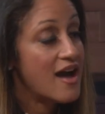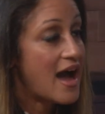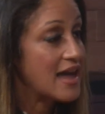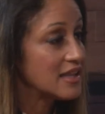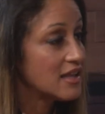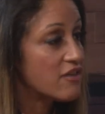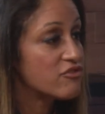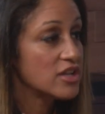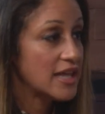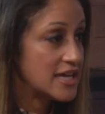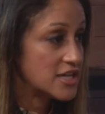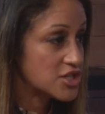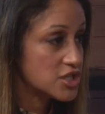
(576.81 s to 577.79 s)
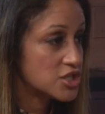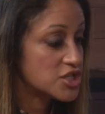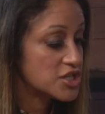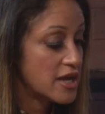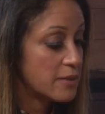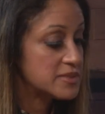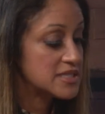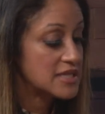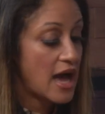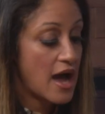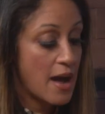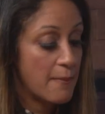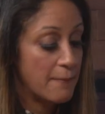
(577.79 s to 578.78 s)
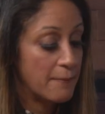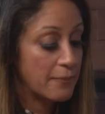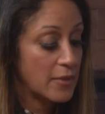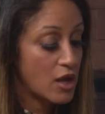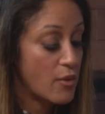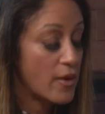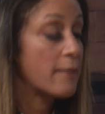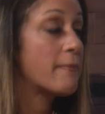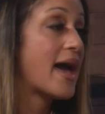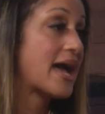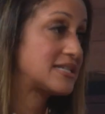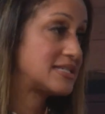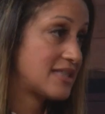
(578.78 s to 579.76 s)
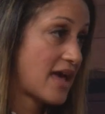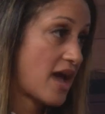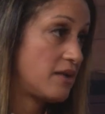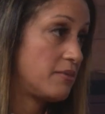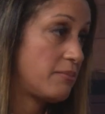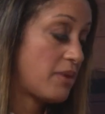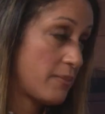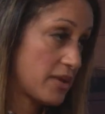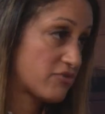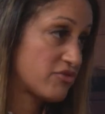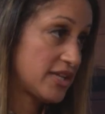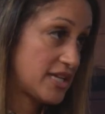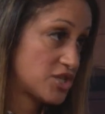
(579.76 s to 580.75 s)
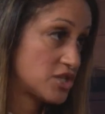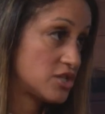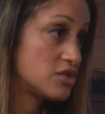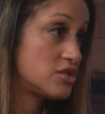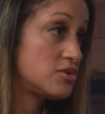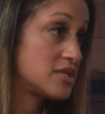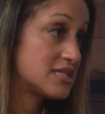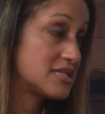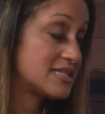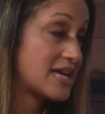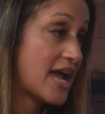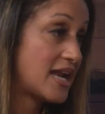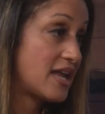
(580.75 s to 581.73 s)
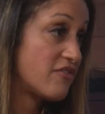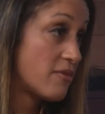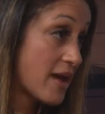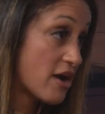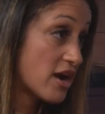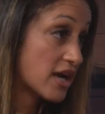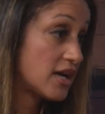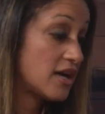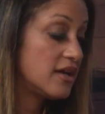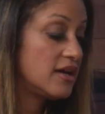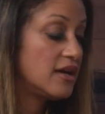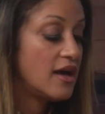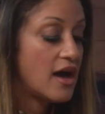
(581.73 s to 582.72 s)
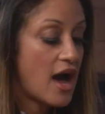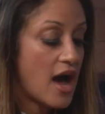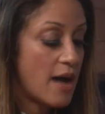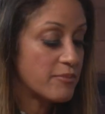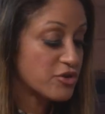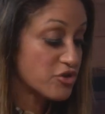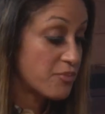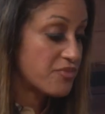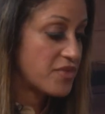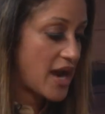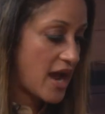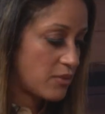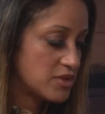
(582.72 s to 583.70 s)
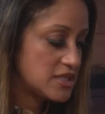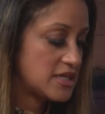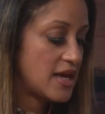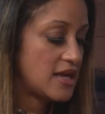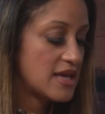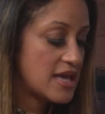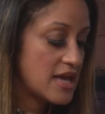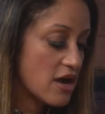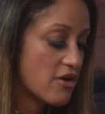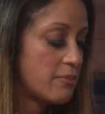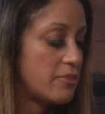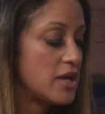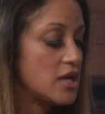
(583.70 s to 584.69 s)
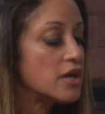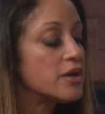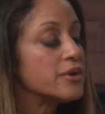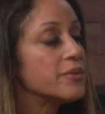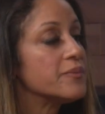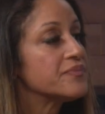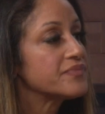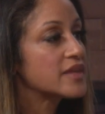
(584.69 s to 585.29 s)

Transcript: I love relationships. Going back to that Public Relations Student Society of America group that I was in here at BU,